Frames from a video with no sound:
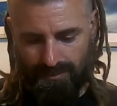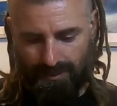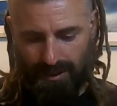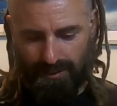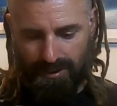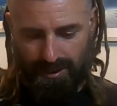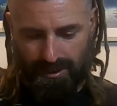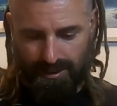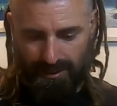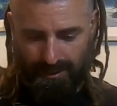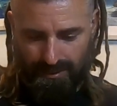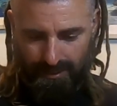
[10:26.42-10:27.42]
There it is.
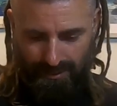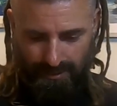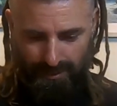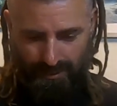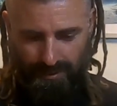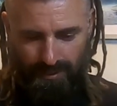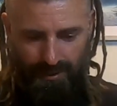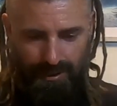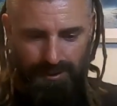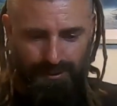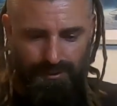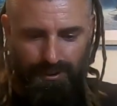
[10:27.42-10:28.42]
Oh,
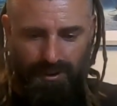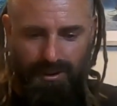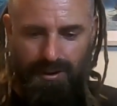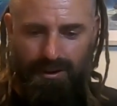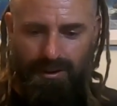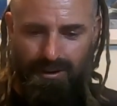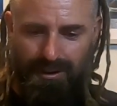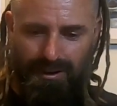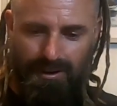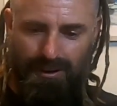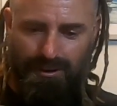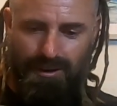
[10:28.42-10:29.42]
that's alright.
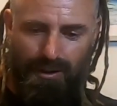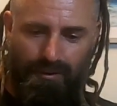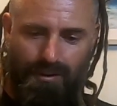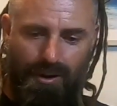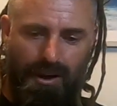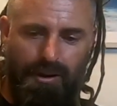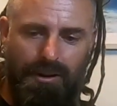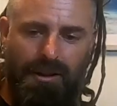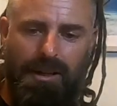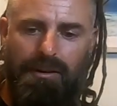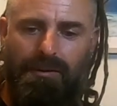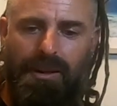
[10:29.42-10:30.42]
So right
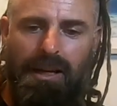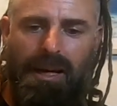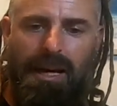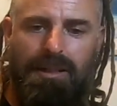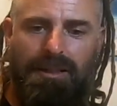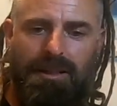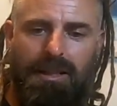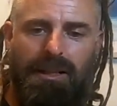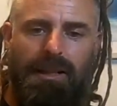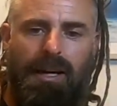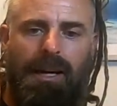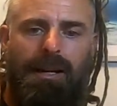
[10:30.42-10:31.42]
underneath the ESC
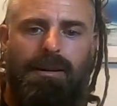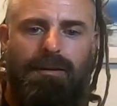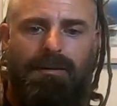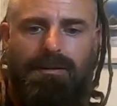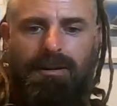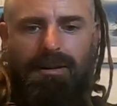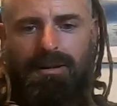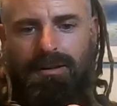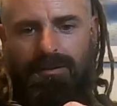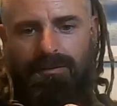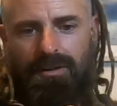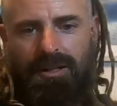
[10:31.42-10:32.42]
there,
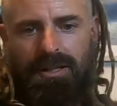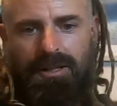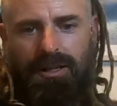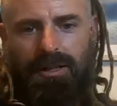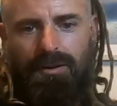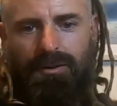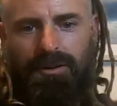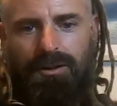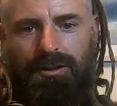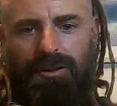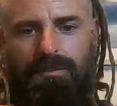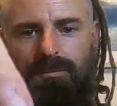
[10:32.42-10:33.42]
which is on the
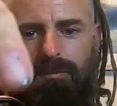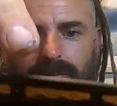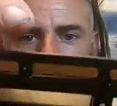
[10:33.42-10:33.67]
top,